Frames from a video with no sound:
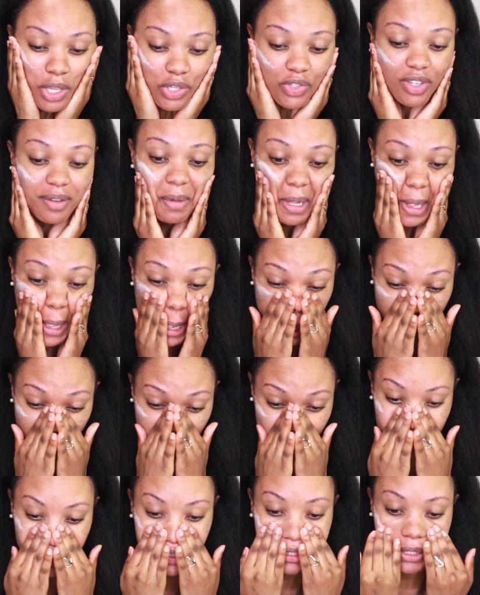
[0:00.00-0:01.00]
So I've been
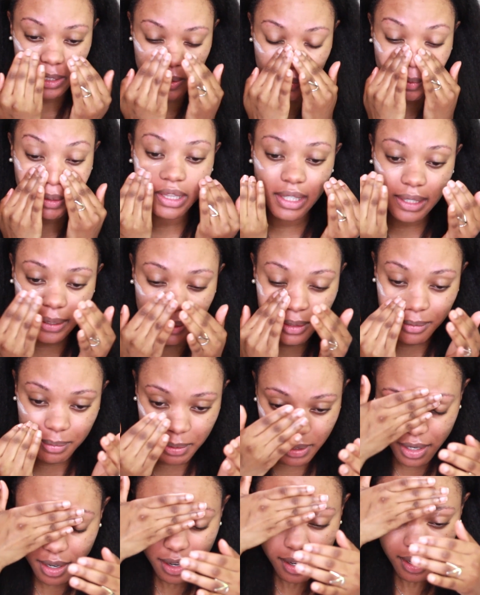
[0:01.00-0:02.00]
loving this one lately
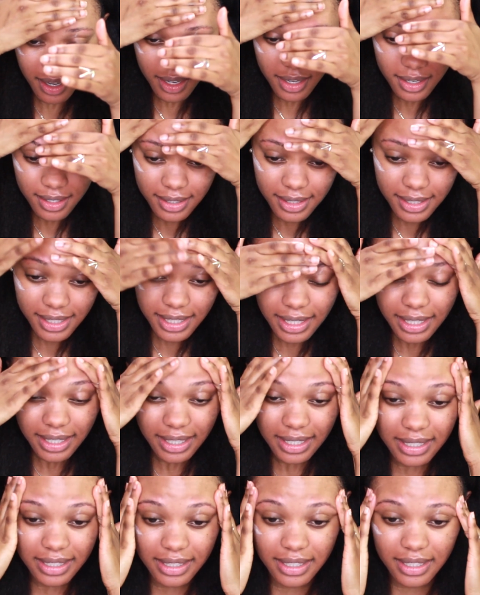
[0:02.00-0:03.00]
because
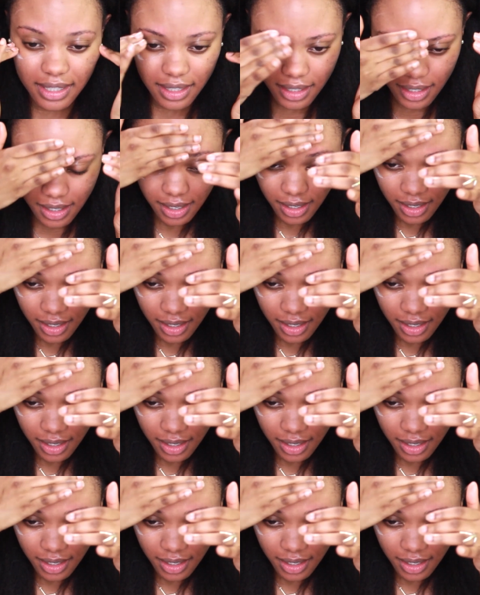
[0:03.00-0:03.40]
it